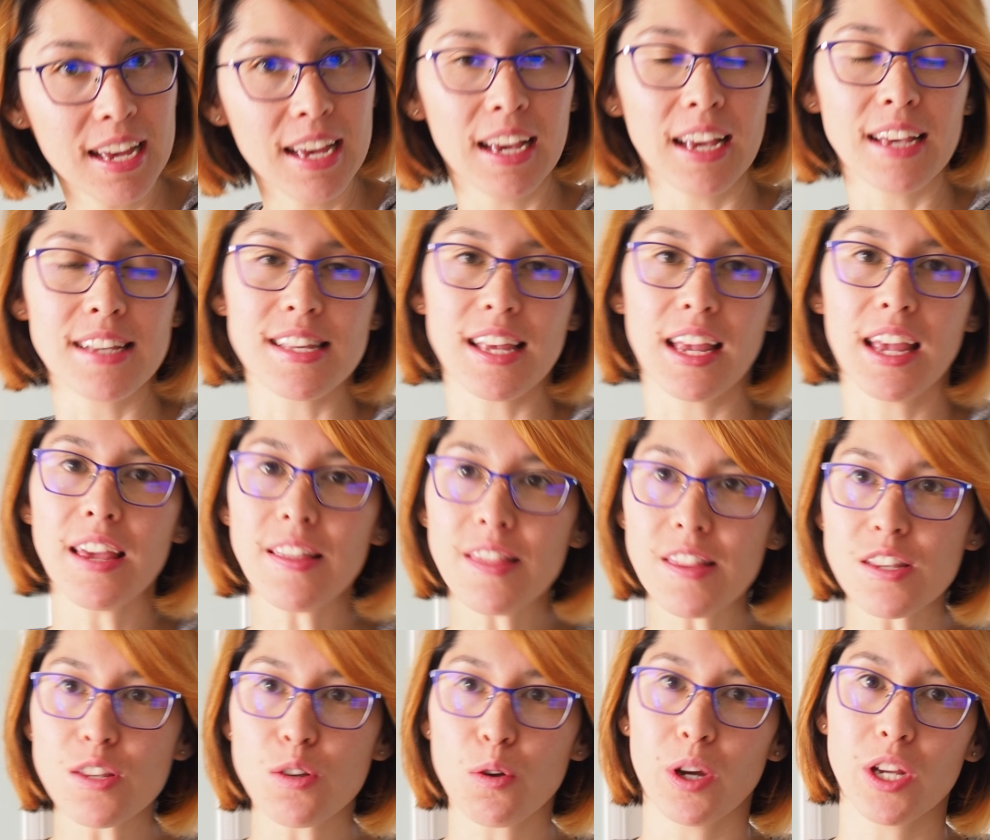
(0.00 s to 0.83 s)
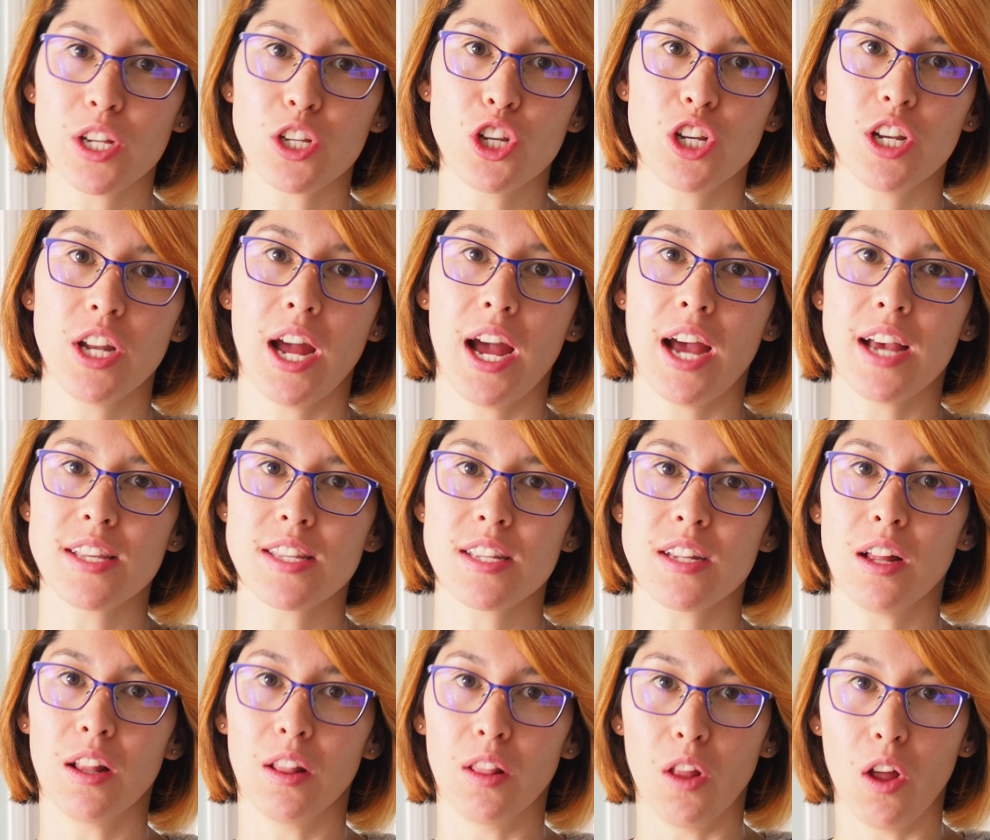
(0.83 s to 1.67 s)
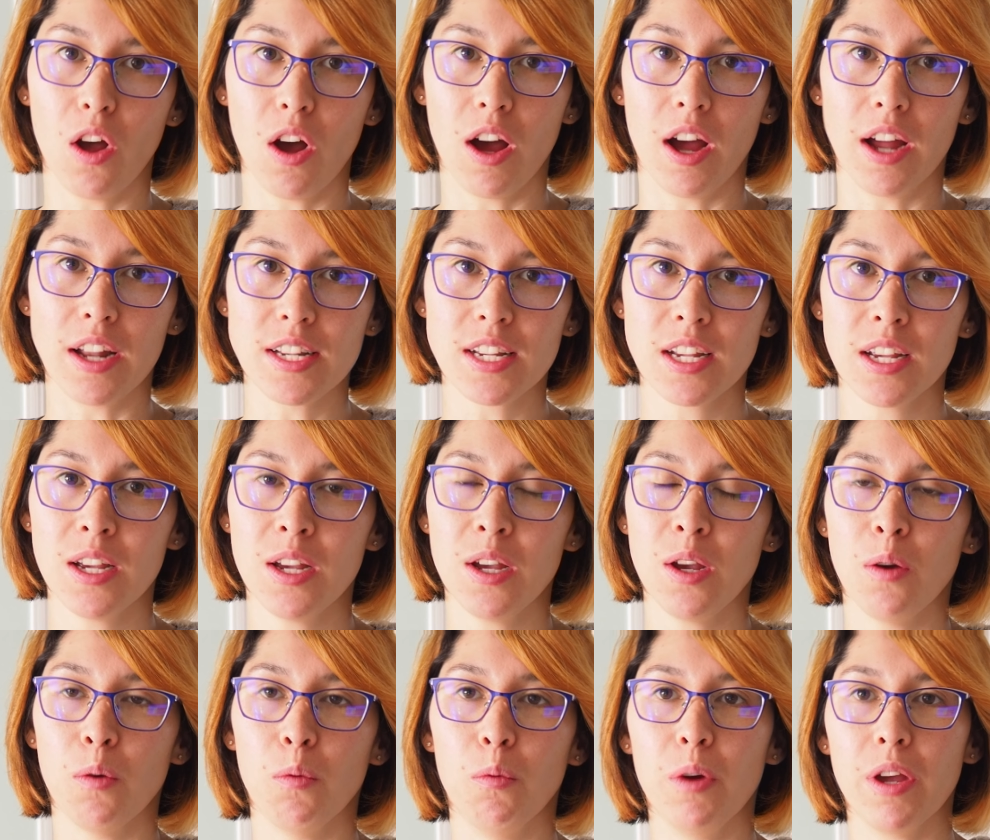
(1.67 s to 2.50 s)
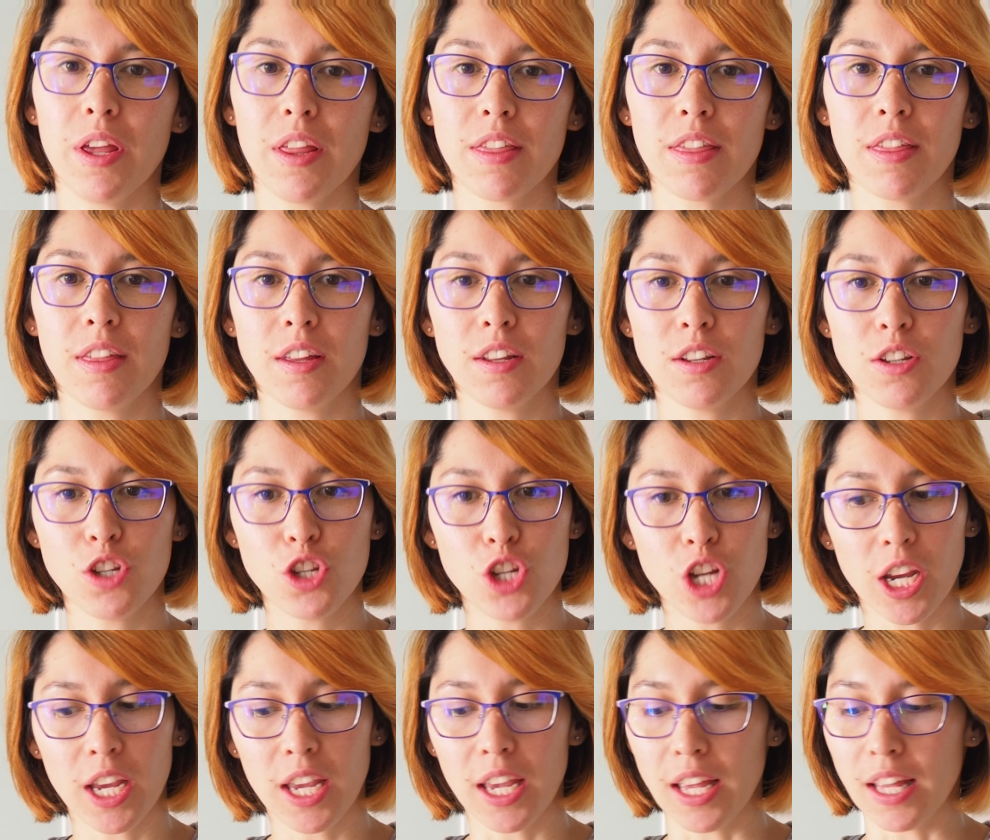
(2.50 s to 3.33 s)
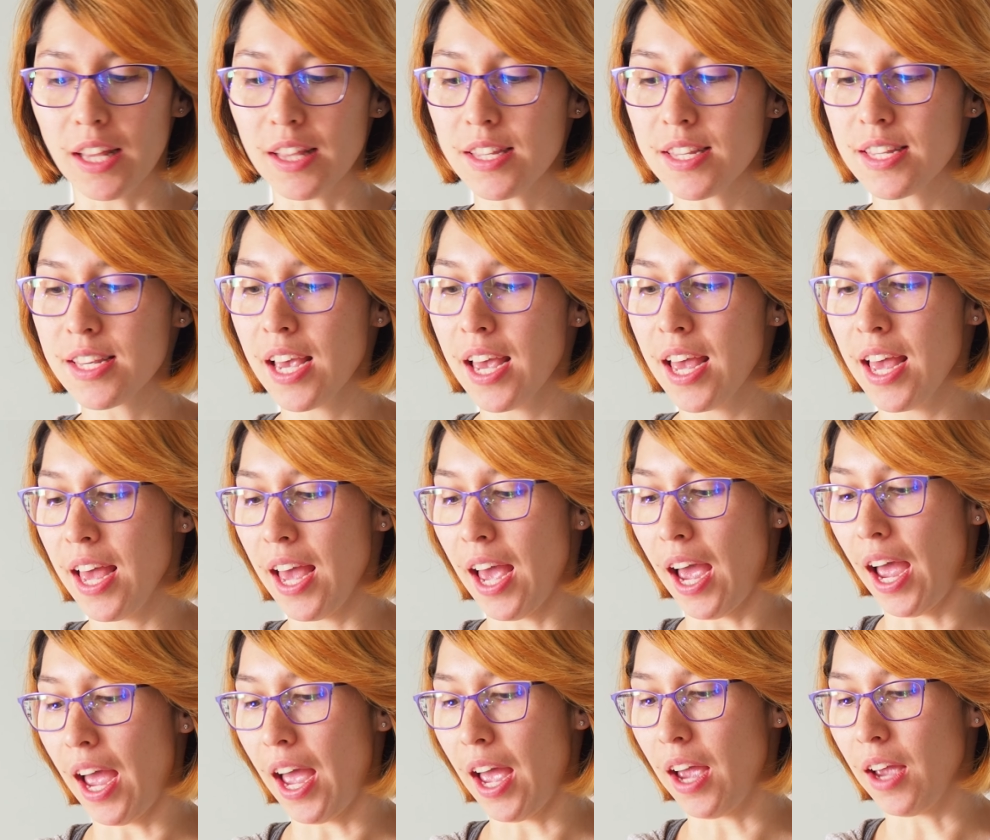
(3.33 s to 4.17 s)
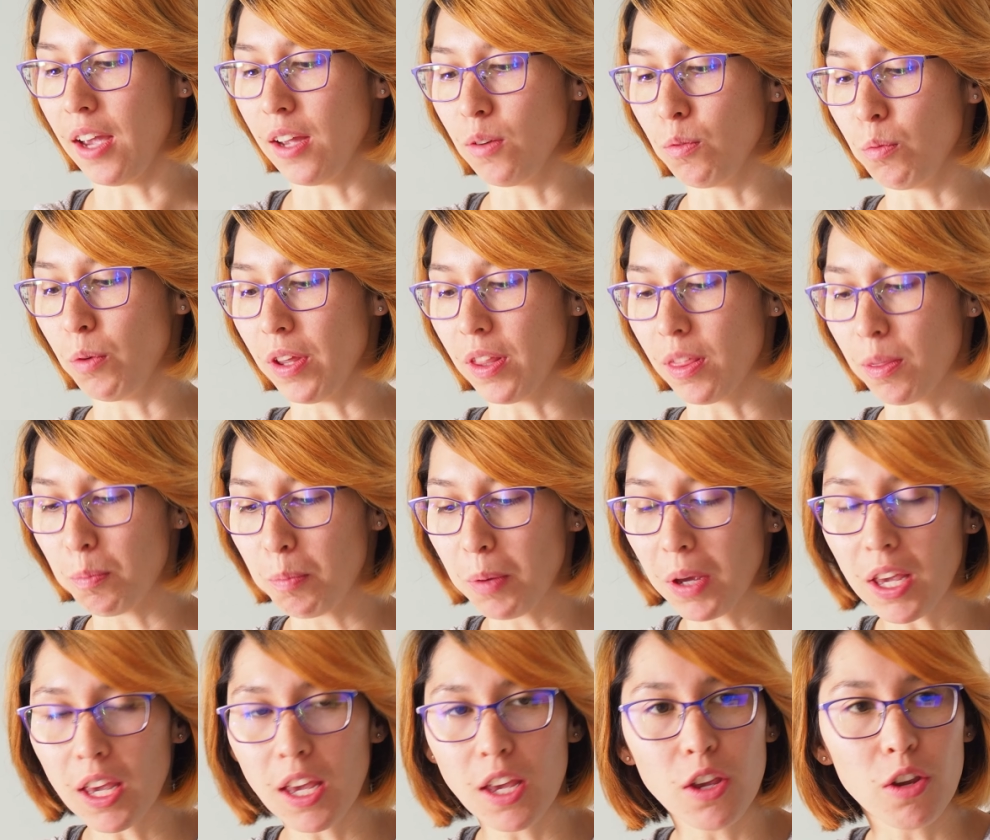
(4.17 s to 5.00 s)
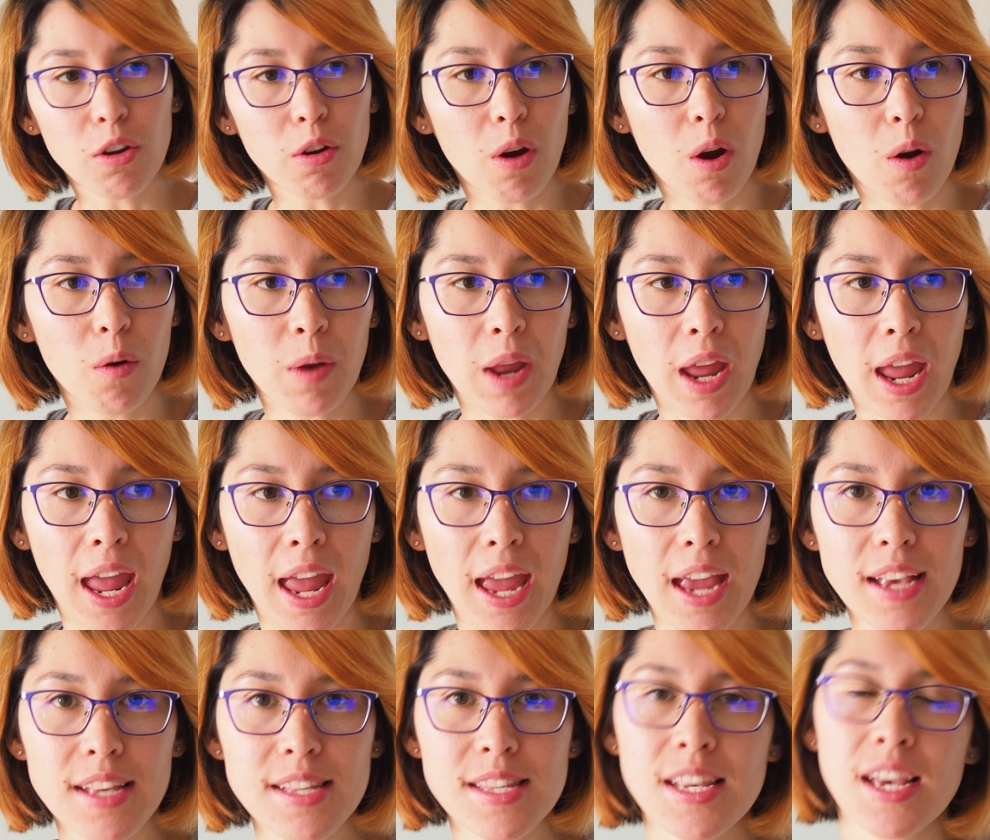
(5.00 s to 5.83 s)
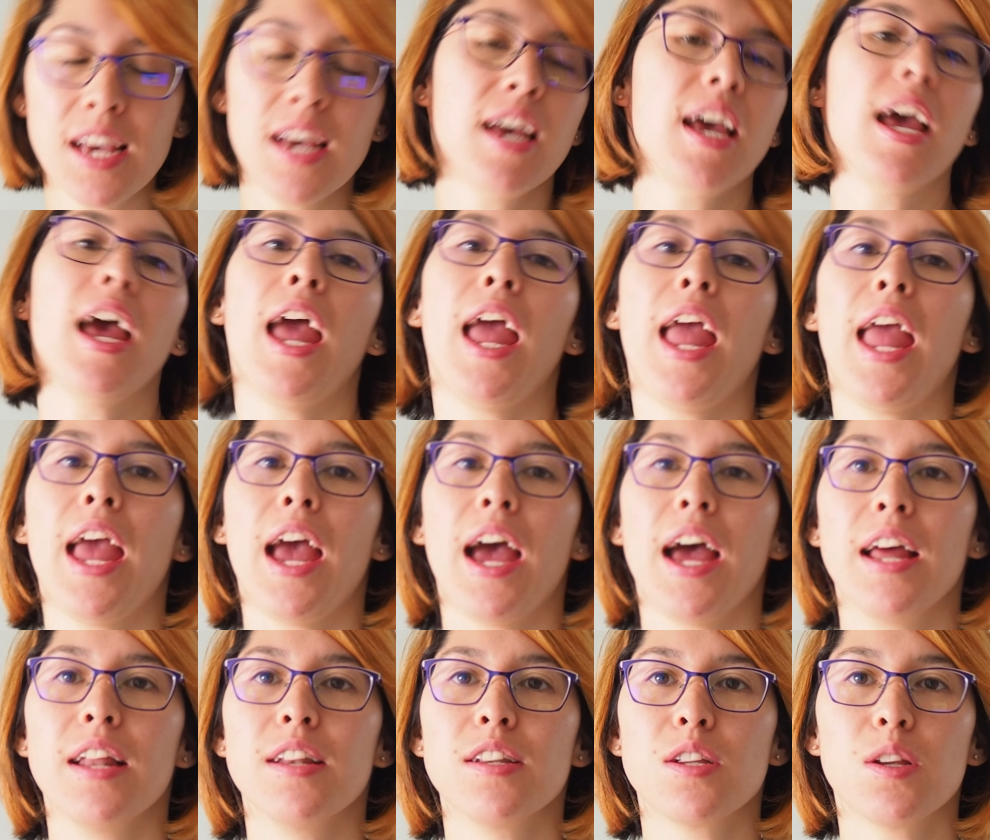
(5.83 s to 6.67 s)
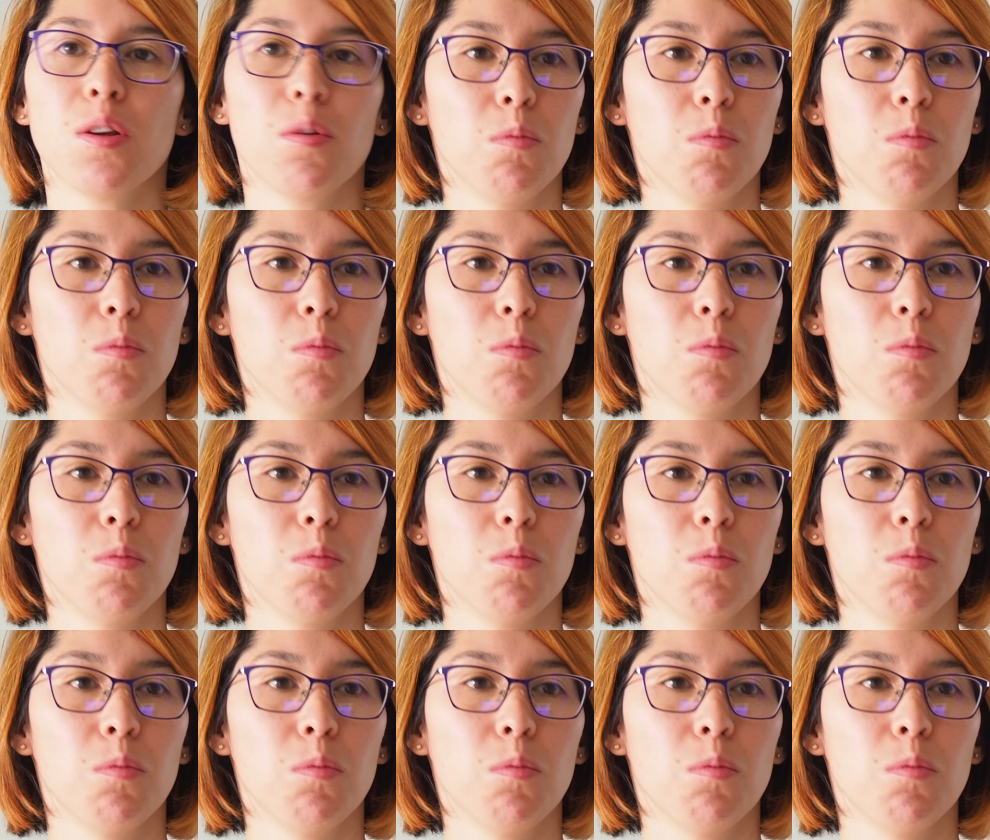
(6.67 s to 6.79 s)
because I get this question asked a lot with chickens and with picking your own eggs and